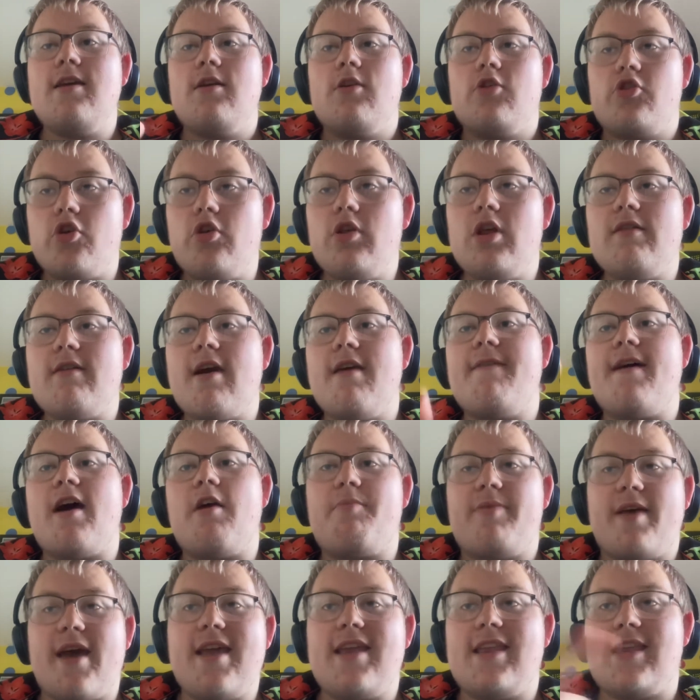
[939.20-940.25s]
Julie Wayvout
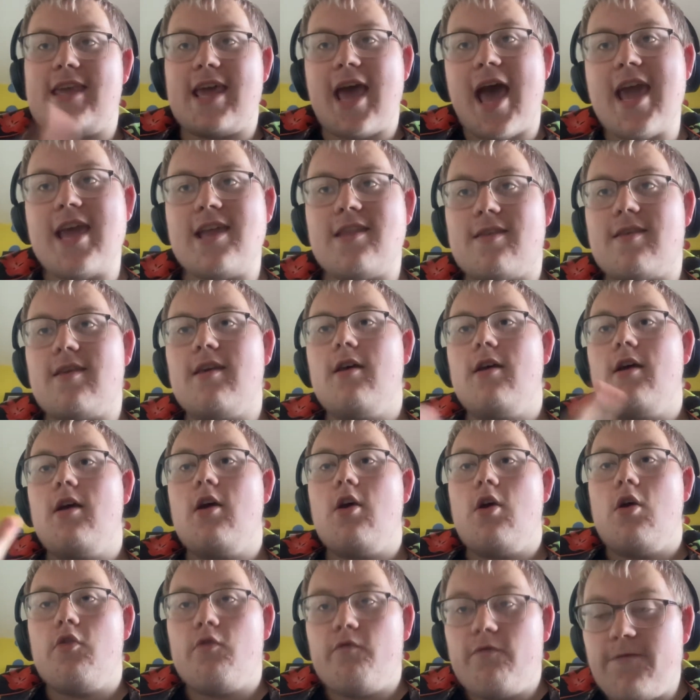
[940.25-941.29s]
played Kate,
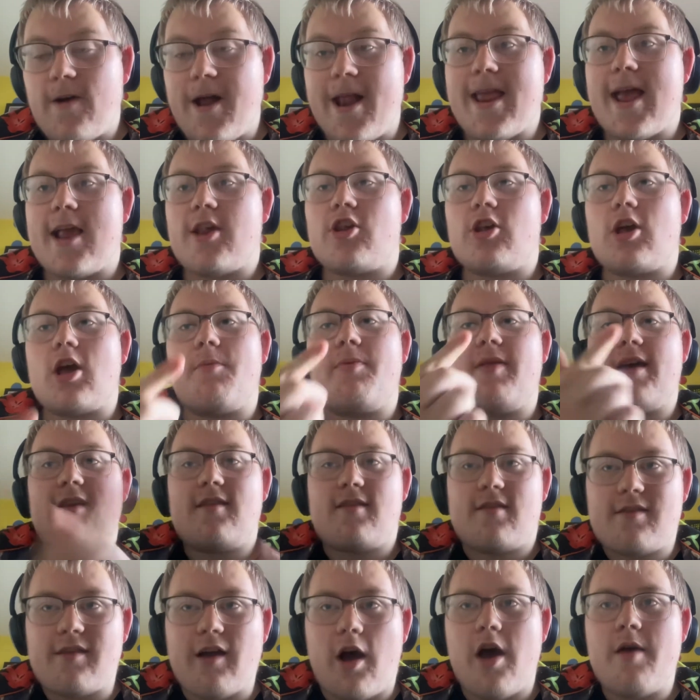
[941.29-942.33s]
Fred Heschinger played
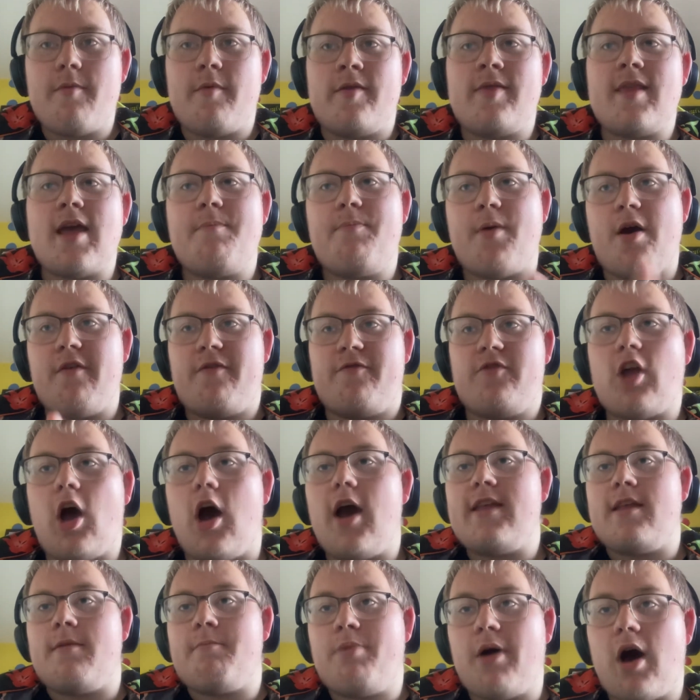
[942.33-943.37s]
Simon. They both
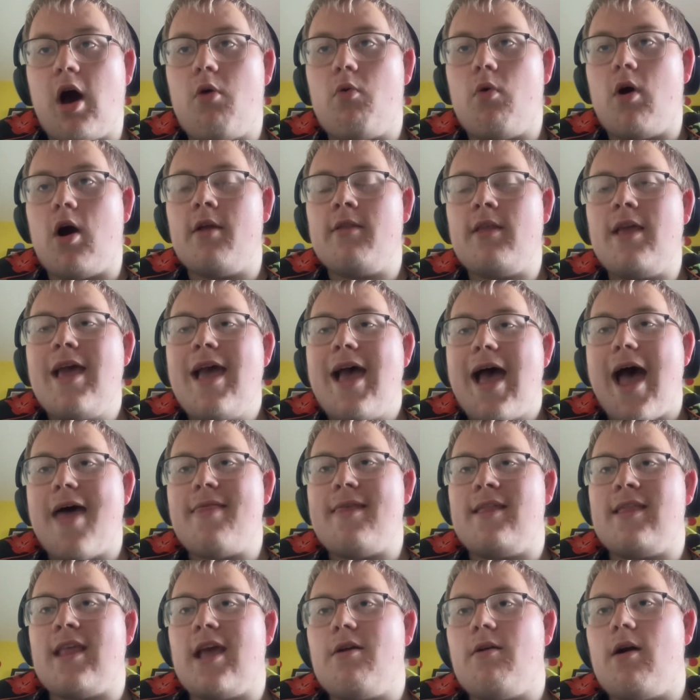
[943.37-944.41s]
died in part 1, and then